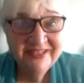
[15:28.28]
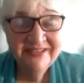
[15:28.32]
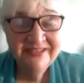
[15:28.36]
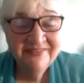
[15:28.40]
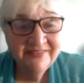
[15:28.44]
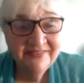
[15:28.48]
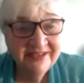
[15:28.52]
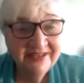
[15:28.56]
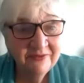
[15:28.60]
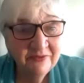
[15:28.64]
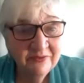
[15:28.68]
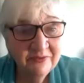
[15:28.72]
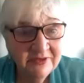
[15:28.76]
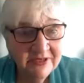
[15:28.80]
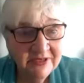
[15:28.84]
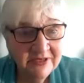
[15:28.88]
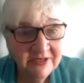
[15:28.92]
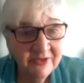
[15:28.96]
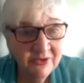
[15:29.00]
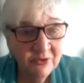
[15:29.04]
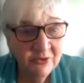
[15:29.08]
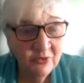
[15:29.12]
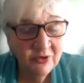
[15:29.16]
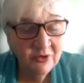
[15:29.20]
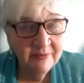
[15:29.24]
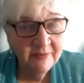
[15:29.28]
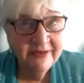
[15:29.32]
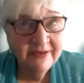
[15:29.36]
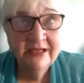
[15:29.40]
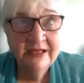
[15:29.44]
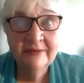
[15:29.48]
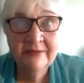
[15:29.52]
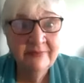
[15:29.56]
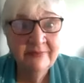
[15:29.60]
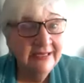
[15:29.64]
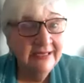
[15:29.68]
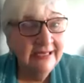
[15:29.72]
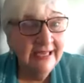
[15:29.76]
Then another woman
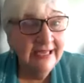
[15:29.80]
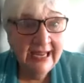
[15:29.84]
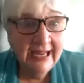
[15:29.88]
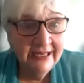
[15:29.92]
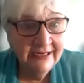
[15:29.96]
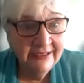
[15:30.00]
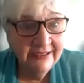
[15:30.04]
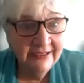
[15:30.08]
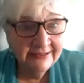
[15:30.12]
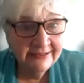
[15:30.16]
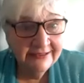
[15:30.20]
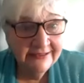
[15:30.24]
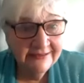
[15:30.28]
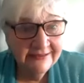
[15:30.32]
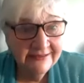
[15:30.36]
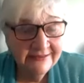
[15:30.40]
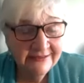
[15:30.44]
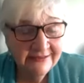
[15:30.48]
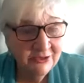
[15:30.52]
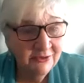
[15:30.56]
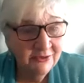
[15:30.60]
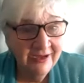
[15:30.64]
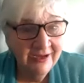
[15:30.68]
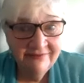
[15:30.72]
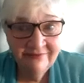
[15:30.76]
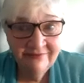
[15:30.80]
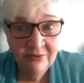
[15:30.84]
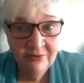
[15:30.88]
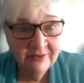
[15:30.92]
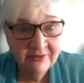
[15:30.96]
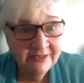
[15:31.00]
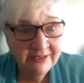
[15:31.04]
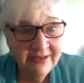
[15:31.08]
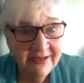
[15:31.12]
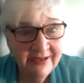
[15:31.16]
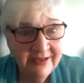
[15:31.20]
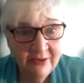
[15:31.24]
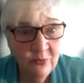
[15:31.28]
up in Canada, who I've only
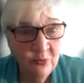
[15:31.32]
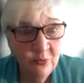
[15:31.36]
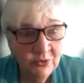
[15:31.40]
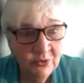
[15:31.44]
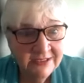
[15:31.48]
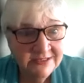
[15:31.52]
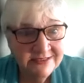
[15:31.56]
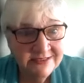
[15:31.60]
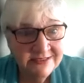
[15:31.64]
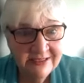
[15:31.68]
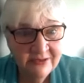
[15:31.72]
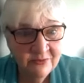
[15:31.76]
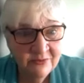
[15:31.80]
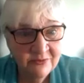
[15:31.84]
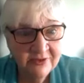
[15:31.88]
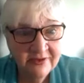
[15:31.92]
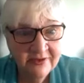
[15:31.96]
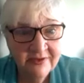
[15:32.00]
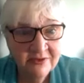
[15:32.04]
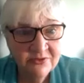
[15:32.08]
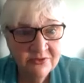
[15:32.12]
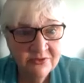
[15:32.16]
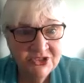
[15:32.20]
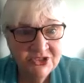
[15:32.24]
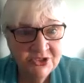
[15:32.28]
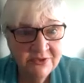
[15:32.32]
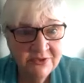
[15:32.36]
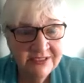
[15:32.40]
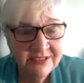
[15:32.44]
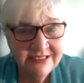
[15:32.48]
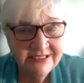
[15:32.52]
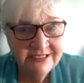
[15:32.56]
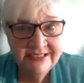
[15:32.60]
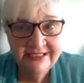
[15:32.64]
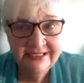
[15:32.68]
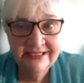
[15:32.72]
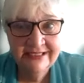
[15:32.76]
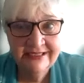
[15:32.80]
met once at one of those
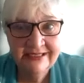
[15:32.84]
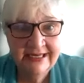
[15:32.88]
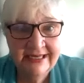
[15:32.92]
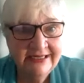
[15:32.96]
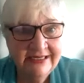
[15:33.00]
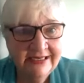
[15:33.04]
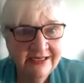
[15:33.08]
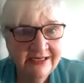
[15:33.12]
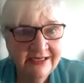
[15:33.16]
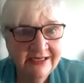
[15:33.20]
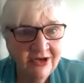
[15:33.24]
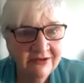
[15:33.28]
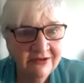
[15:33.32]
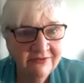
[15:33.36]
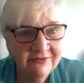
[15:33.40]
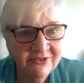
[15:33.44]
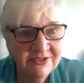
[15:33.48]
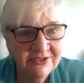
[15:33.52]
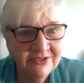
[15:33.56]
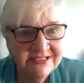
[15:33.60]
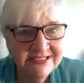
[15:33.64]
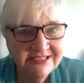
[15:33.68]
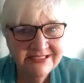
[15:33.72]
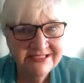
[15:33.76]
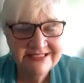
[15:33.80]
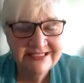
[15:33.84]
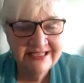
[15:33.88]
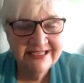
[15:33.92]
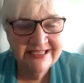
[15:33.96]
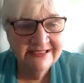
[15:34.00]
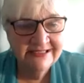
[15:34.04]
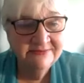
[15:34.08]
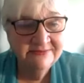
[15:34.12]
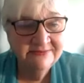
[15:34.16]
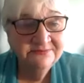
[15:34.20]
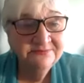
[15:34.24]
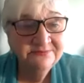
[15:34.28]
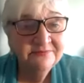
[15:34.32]
Unity Canadian conferences,
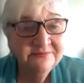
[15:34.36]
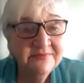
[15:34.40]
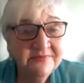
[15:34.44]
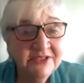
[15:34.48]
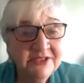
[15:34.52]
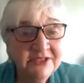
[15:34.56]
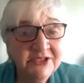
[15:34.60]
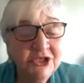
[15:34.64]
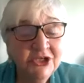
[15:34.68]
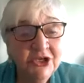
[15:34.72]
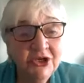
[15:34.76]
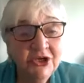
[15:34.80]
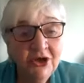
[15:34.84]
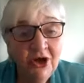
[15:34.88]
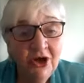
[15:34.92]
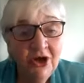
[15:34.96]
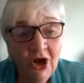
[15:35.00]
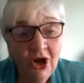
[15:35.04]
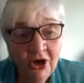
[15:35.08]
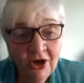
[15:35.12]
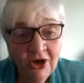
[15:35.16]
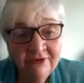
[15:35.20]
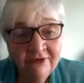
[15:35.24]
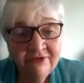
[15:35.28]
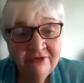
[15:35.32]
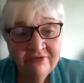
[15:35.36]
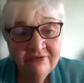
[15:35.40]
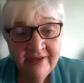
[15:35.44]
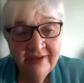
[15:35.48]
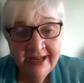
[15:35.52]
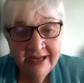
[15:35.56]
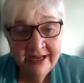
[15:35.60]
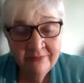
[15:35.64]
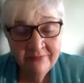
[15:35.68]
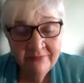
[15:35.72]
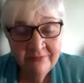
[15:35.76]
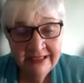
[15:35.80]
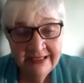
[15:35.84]
said, our
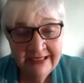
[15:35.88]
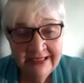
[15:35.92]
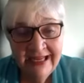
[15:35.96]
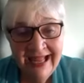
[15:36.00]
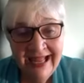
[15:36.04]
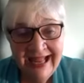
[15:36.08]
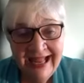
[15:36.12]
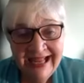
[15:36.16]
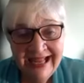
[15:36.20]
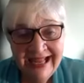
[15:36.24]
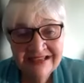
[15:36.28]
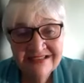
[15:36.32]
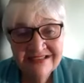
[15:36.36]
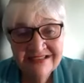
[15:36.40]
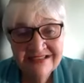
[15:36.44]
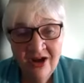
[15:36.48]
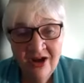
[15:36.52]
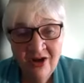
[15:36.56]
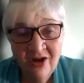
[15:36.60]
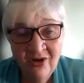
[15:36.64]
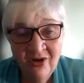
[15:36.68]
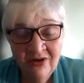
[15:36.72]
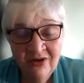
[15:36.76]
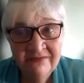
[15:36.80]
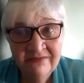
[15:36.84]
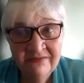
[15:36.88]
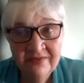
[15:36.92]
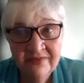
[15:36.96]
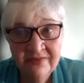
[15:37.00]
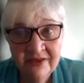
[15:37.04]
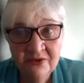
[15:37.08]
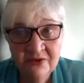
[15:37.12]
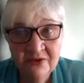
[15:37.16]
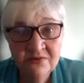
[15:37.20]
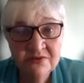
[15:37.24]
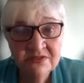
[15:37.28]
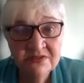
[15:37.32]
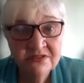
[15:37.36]
family has all of
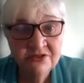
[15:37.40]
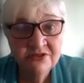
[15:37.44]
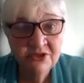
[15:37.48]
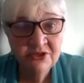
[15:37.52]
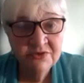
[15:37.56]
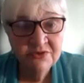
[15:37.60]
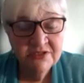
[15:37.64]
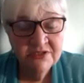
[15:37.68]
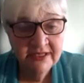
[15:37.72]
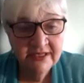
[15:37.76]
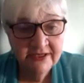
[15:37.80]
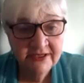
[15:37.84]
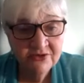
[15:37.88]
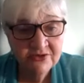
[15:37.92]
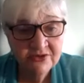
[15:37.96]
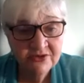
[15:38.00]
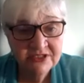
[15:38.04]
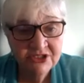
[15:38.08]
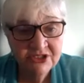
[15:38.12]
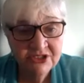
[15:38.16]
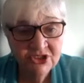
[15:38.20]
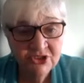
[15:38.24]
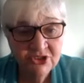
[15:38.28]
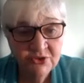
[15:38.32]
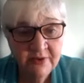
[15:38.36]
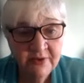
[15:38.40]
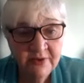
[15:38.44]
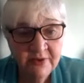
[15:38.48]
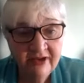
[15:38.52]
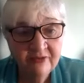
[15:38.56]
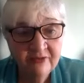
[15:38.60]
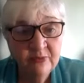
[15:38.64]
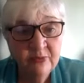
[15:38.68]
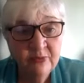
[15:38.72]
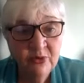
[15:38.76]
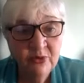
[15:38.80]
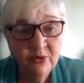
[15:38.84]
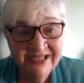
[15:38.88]
those newsletters that you
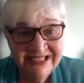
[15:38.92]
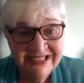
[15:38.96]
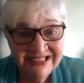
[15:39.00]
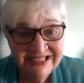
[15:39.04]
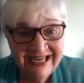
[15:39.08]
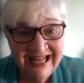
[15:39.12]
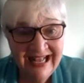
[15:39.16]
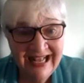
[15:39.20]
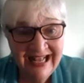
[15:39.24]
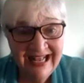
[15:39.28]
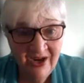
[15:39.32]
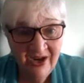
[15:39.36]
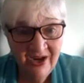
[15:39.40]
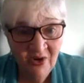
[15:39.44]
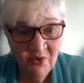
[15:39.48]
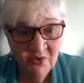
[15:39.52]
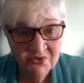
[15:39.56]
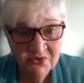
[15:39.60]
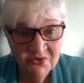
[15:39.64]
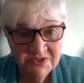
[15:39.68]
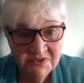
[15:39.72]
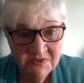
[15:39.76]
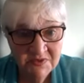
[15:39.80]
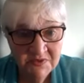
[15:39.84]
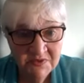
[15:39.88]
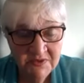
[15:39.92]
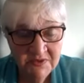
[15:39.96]
have printed out